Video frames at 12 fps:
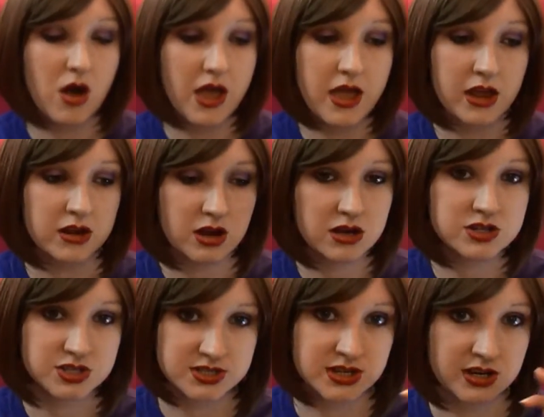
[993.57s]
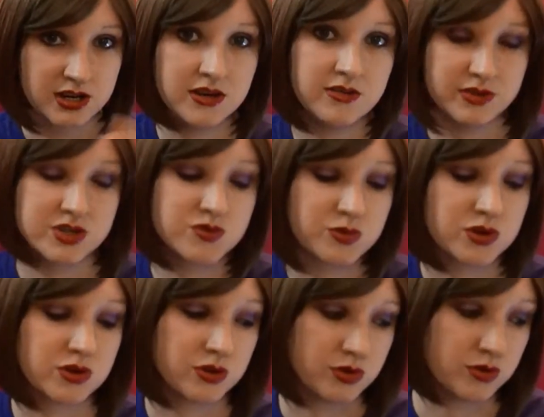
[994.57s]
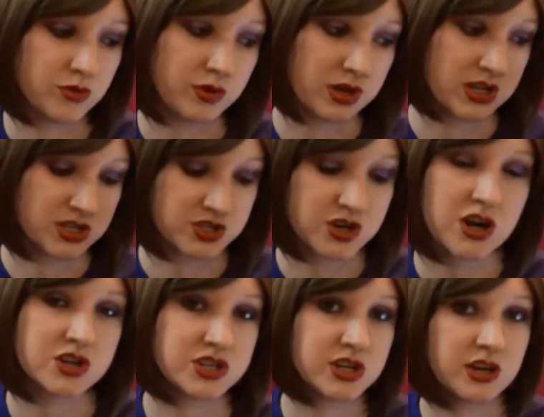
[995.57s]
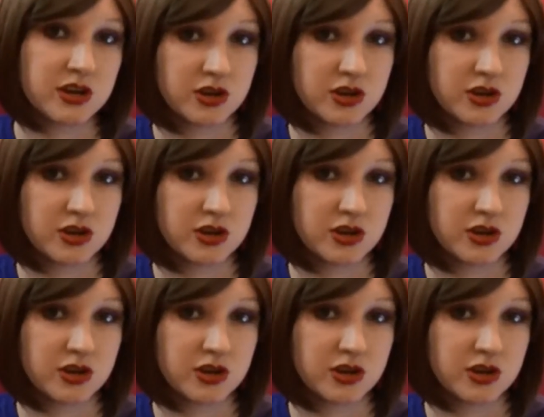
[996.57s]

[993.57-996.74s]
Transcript: and not just an individual who is charging,